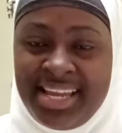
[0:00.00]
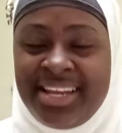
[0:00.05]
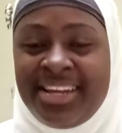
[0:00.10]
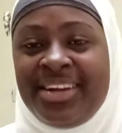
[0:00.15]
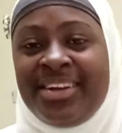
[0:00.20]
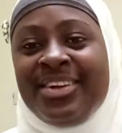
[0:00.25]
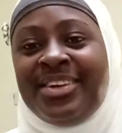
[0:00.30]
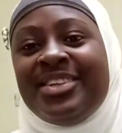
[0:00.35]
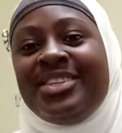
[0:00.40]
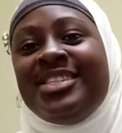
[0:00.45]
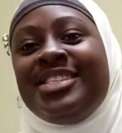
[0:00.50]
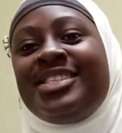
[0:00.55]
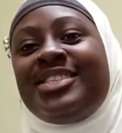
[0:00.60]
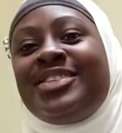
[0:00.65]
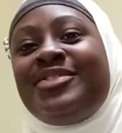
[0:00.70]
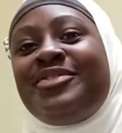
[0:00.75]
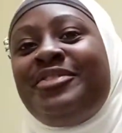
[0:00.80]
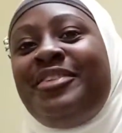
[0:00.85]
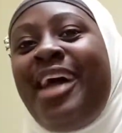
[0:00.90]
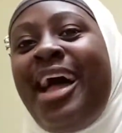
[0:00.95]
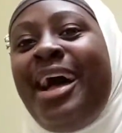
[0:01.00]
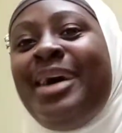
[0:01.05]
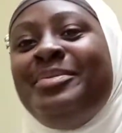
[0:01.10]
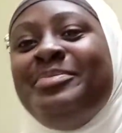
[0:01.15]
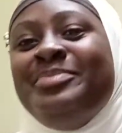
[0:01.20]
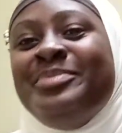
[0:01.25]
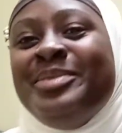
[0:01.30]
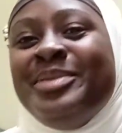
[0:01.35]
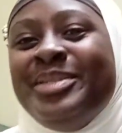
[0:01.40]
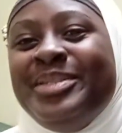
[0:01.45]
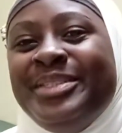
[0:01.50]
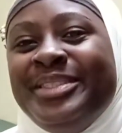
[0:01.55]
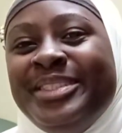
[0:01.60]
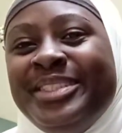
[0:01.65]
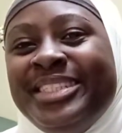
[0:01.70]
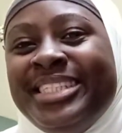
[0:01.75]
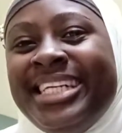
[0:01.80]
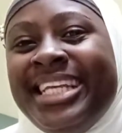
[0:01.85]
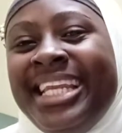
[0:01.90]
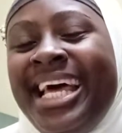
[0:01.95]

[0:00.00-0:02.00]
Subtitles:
in her scrapbook.